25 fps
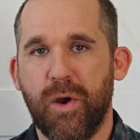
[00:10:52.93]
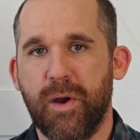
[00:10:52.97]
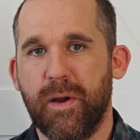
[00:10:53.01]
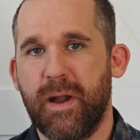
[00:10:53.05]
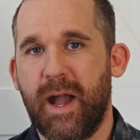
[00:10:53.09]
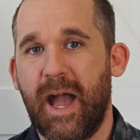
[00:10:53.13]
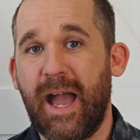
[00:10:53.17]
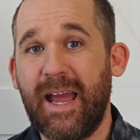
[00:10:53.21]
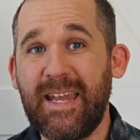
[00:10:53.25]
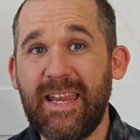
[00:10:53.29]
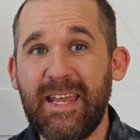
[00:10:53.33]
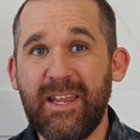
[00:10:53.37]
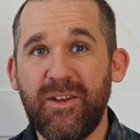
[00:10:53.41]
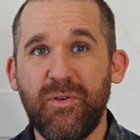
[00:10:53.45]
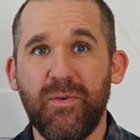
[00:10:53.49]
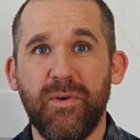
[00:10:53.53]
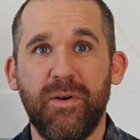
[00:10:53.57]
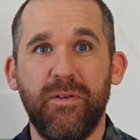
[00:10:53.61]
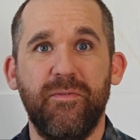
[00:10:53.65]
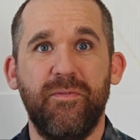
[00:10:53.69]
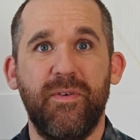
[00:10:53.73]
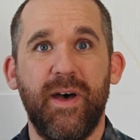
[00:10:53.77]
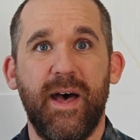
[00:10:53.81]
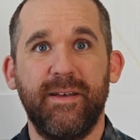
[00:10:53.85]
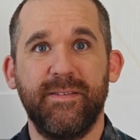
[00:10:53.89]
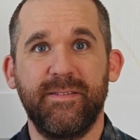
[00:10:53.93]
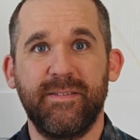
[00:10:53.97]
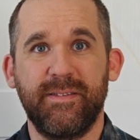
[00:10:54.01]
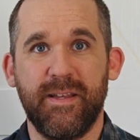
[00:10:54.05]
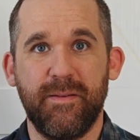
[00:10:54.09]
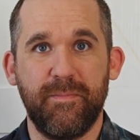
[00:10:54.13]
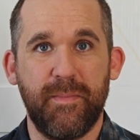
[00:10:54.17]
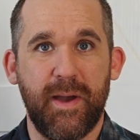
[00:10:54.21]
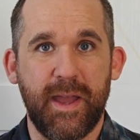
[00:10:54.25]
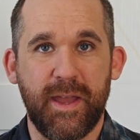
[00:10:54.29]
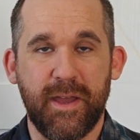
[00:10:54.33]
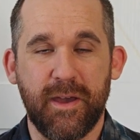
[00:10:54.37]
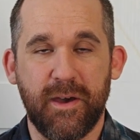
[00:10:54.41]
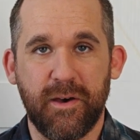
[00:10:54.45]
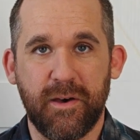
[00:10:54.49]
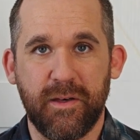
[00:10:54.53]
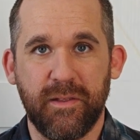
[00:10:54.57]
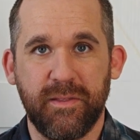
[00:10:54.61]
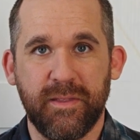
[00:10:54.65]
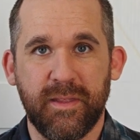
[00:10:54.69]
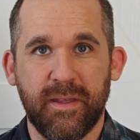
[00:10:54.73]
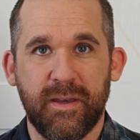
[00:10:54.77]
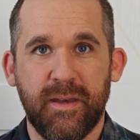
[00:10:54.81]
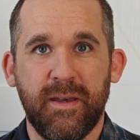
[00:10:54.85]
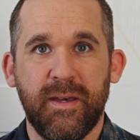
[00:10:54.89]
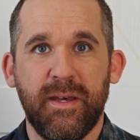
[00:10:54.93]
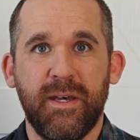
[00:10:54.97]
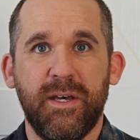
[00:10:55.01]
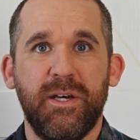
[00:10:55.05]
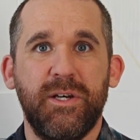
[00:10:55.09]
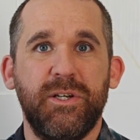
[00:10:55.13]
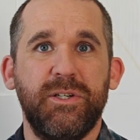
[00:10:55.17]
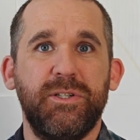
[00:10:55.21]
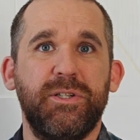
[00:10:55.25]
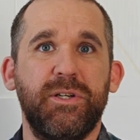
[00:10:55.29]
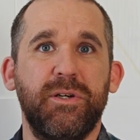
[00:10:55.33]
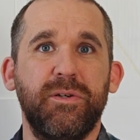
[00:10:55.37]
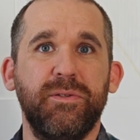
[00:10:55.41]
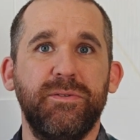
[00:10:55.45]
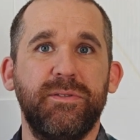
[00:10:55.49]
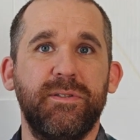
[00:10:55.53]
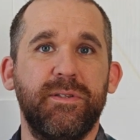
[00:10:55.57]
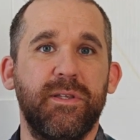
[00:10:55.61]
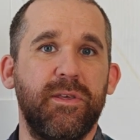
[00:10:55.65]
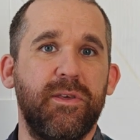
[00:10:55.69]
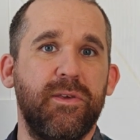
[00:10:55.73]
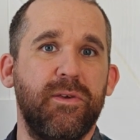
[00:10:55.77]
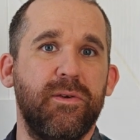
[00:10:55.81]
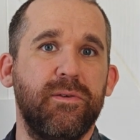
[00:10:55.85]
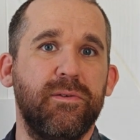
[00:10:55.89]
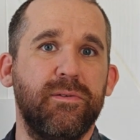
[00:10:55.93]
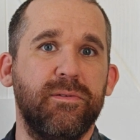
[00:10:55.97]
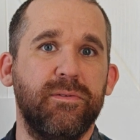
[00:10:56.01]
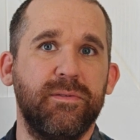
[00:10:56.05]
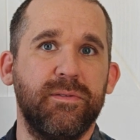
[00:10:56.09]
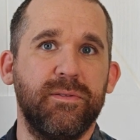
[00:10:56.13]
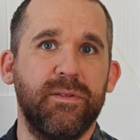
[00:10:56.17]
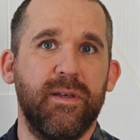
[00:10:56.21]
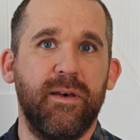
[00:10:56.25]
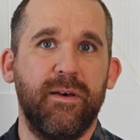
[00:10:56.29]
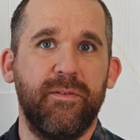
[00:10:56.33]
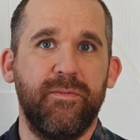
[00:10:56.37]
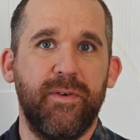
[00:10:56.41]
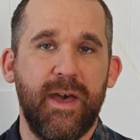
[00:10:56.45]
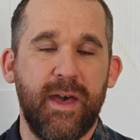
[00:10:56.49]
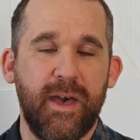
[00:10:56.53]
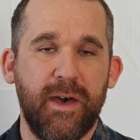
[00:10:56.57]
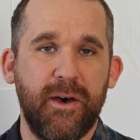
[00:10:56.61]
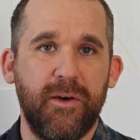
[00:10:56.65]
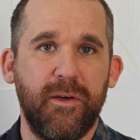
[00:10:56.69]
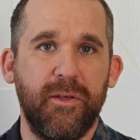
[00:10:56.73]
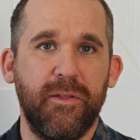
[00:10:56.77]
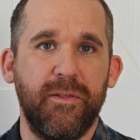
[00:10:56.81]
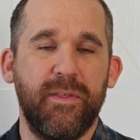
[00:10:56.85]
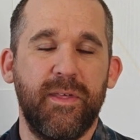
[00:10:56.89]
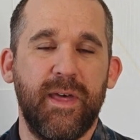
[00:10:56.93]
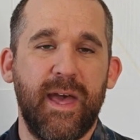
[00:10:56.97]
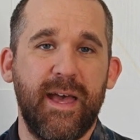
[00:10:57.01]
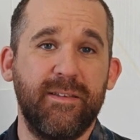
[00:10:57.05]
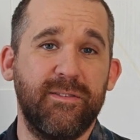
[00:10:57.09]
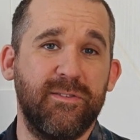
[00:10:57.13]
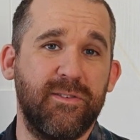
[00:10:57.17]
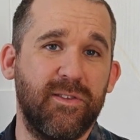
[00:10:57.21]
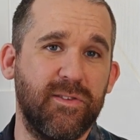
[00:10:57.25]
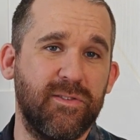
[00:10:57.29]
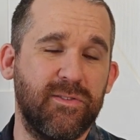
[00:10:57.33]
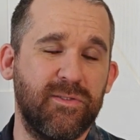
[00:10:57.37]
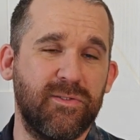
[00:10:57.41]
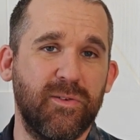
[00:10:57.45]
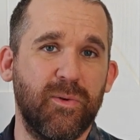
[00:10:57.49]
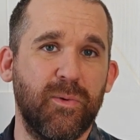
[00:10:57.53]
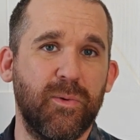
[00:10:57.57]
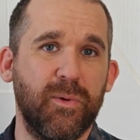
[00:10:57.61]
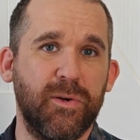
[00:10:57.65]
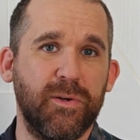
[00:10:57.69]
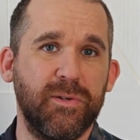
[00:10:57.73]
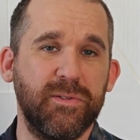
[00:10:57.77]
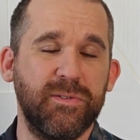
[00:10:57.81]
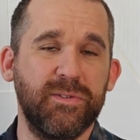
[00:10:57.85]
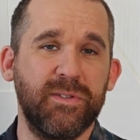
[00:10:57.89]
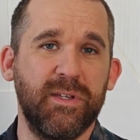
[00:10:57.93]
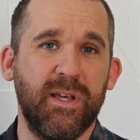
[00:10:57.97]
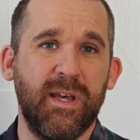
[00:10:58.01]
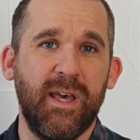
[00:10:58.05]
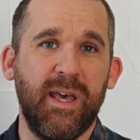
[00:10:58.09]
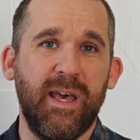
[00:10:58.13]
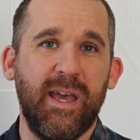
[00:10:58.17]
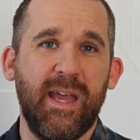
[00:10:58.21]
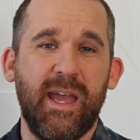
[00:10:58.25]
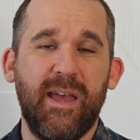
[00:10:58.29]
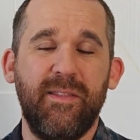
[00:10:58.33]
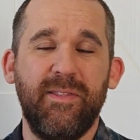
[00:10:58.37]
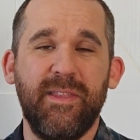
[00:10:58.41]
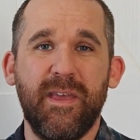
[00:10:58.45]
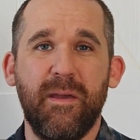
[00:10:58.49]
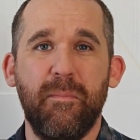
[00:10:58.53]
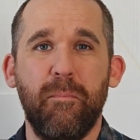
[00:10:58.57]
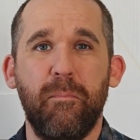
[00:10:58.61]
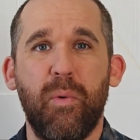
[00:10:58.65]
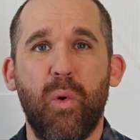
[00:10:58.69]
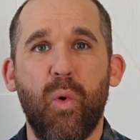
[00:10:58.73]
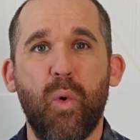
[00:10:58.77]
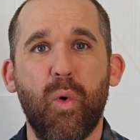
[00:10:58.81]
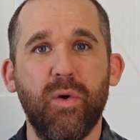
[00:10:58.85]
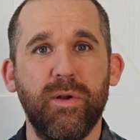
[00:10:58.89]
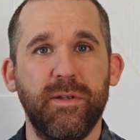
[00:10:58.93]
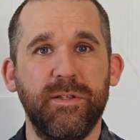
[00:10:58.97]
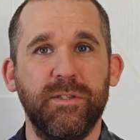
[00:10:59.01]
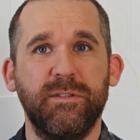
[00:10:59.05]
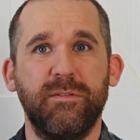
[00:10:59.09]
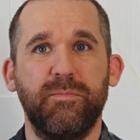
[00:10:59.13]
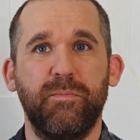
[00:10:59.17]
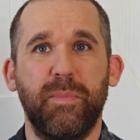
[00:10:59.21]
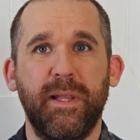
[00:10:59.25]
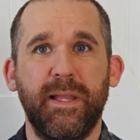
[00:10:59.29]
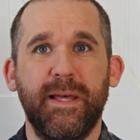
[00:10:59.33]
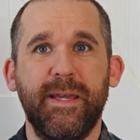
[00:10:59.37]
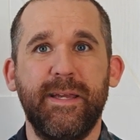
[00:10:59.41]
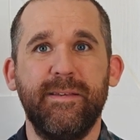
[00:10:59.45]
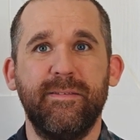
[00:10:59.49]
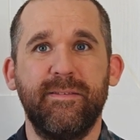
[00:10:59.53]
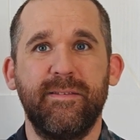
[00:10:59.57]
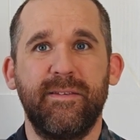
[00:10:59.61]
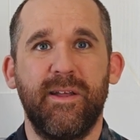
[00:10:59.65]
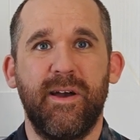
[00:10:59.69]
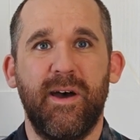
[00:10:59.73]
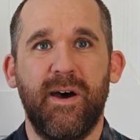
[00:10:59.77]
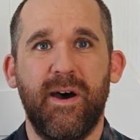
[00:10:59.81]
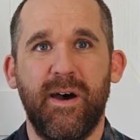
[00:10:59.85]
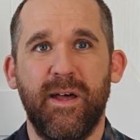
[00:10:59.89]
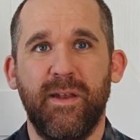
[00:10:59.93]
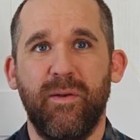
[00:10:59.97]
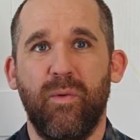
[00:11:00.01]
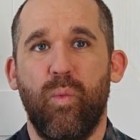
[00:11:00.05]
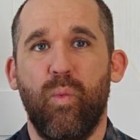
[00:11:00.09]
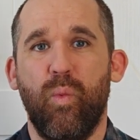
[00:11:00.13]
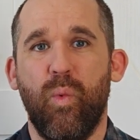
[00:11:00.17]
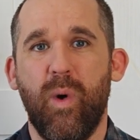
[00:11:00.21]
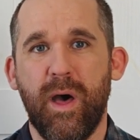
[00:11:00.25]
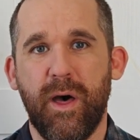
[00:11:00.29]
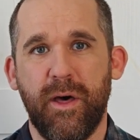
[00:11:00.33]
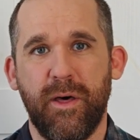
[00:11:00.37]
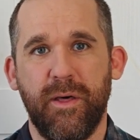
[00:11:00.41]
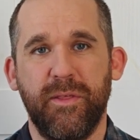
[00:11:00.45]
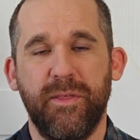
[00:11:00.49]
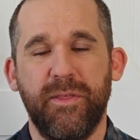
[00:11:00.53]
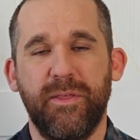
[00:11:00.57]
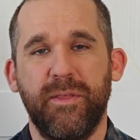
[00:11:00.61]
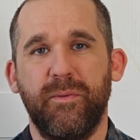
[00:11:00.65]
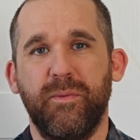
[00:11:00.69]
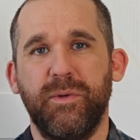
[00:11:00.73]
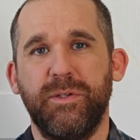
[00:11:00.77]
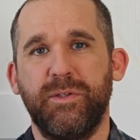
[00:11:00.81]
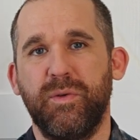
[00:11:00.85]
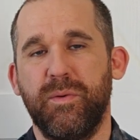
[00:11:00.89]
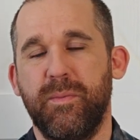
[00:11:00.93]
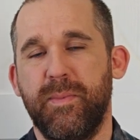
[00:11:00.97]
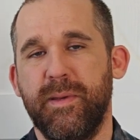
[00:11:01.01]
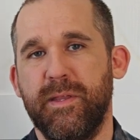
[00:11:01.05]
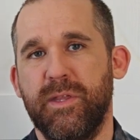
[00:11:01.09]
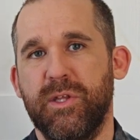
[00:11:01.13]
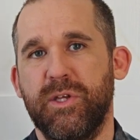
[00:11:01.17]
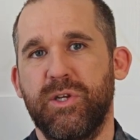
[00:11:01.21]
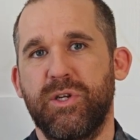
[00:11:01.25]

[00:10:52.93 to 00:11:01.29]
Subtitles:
or I need to invest in my health, shows the use of health as the source and the importance placed on wealth, which would